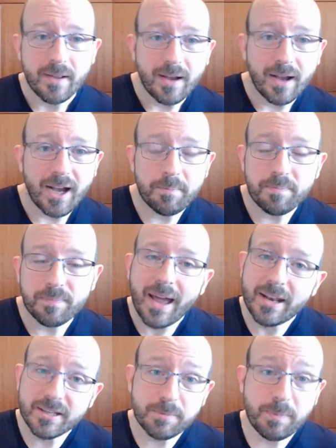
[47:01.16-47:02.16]
And
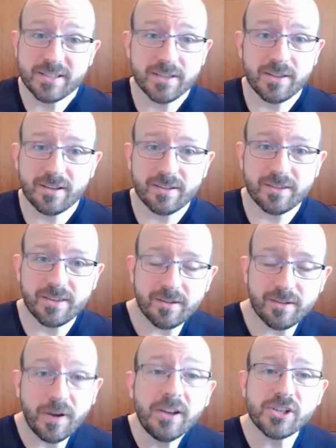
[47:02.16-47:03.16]
it depends on
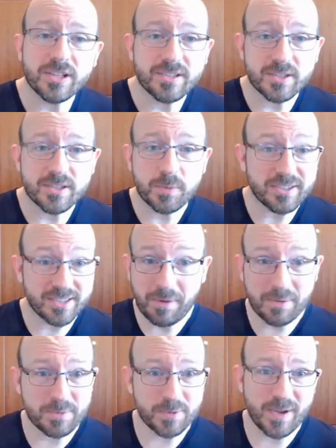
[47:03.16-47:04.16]
the functions as well.
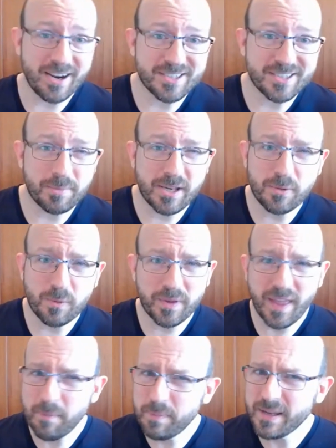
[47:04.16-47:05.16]
Sometimes we hire somebody
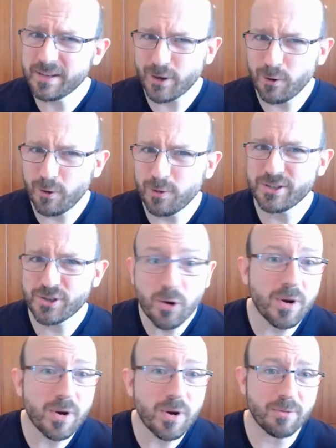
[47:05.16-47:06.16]
without being totally sure
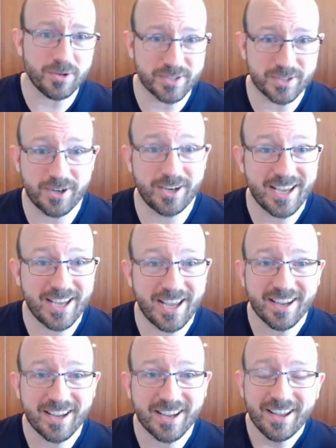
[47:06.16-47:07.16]
what roles they're going to
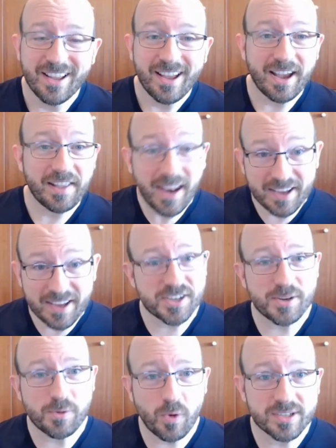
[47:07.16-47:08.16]
take. And that actually
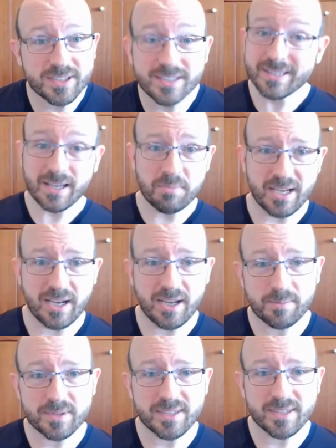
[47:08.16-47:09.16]
works
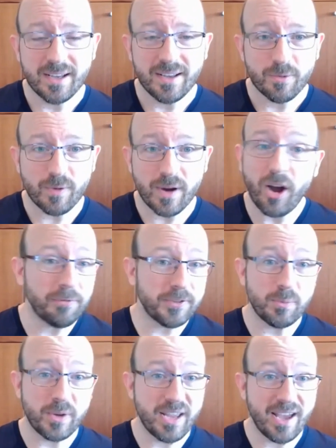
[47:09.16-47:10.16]
sometimes, right?
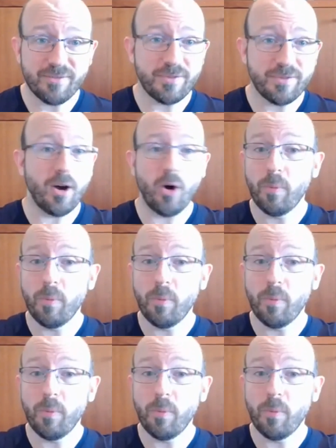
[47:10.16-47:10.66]
Often we have a whole